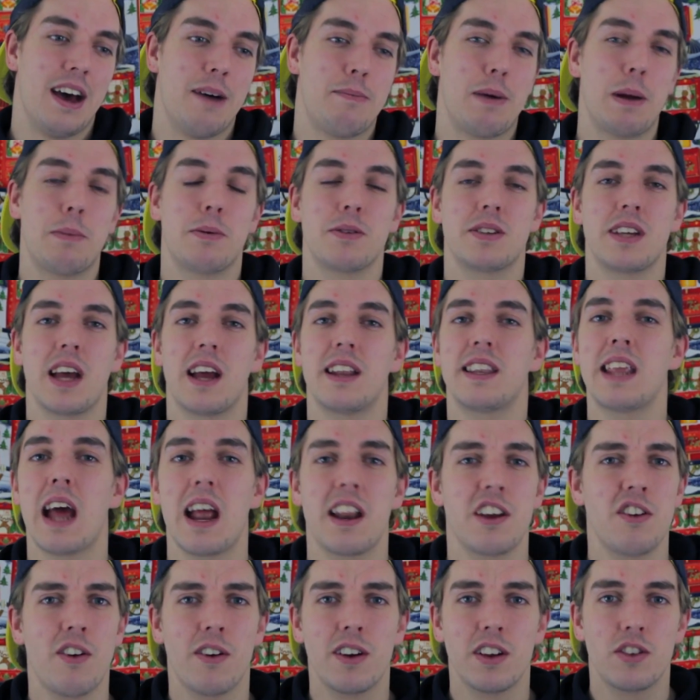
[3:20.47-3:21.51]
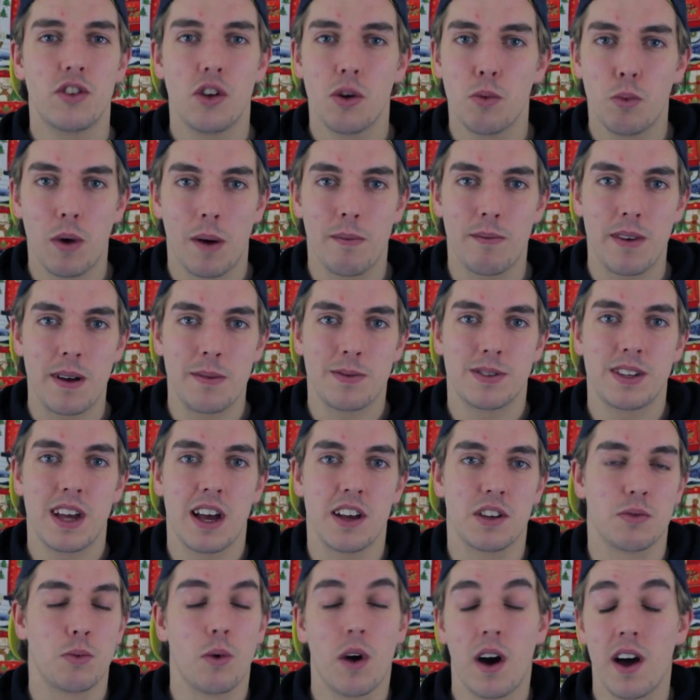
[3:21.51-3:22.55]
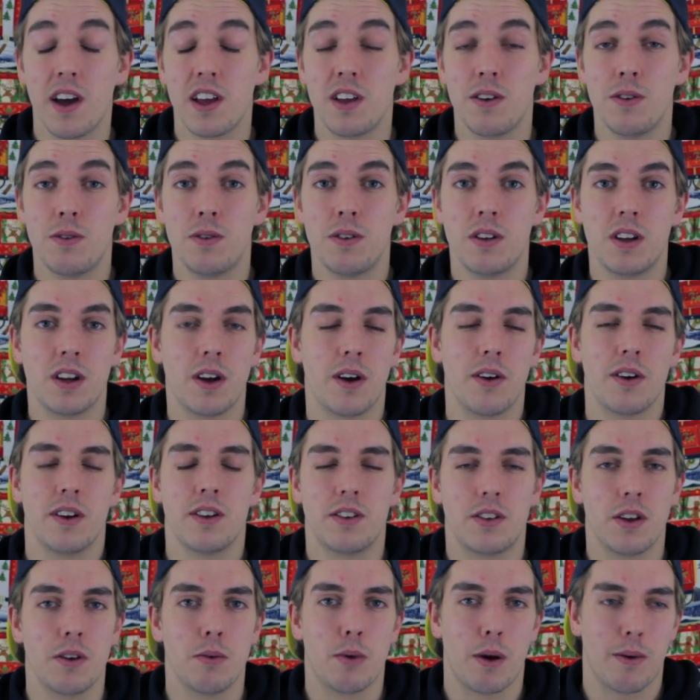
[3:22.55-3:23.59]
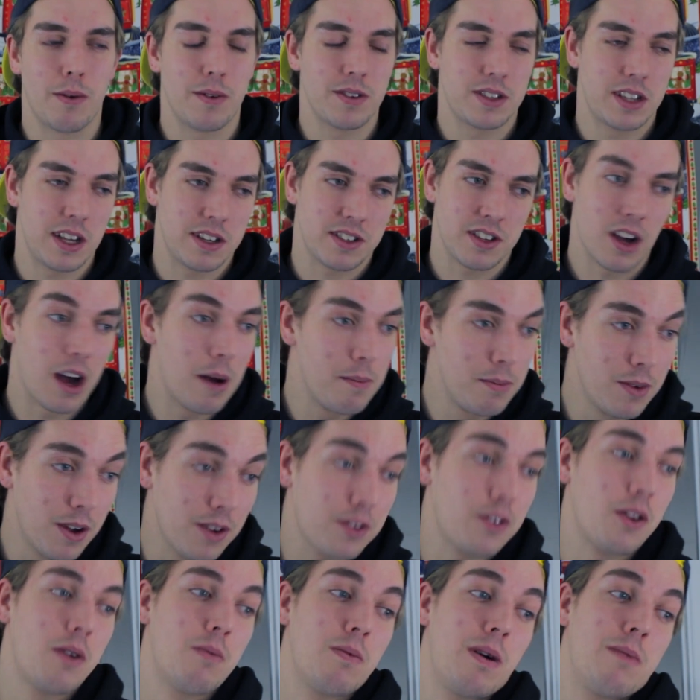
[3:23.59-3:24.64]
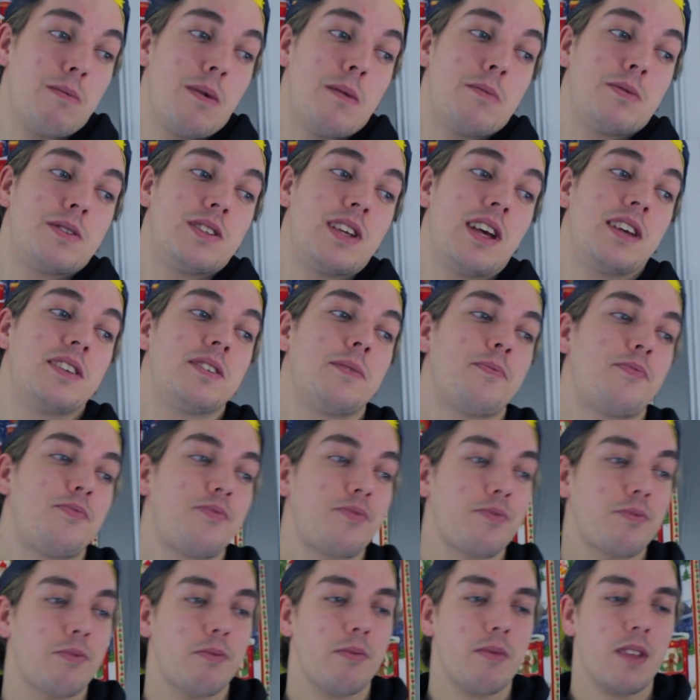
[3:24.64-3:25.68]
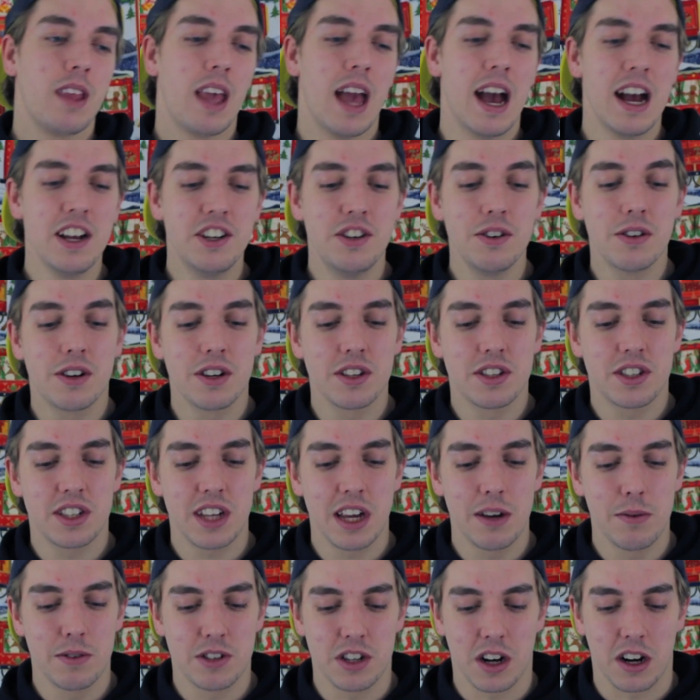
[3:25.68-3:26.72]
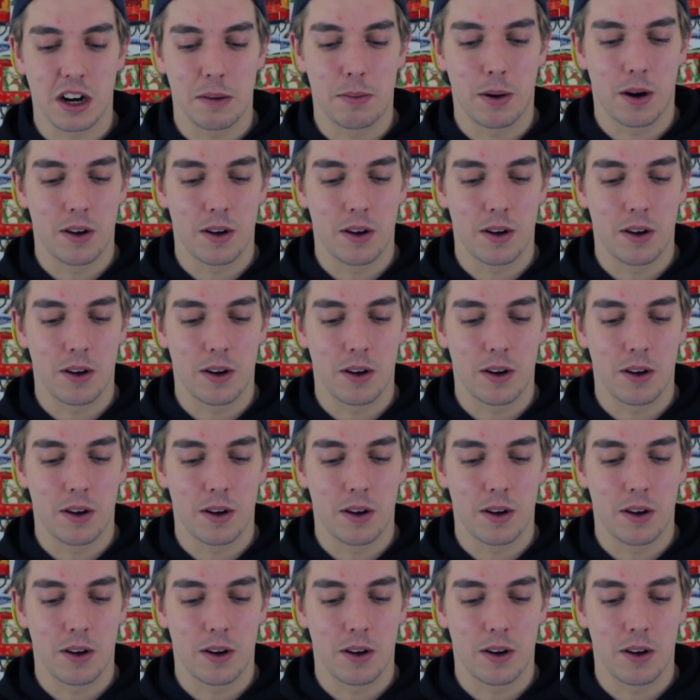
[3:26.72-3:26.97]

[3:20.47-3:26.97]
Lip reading: People saying, Dan, you're only doing 1 rep sets. Why are you, only doing 1 rep sets? I'm not doing 1 rep sets. As you can see, which I'm going to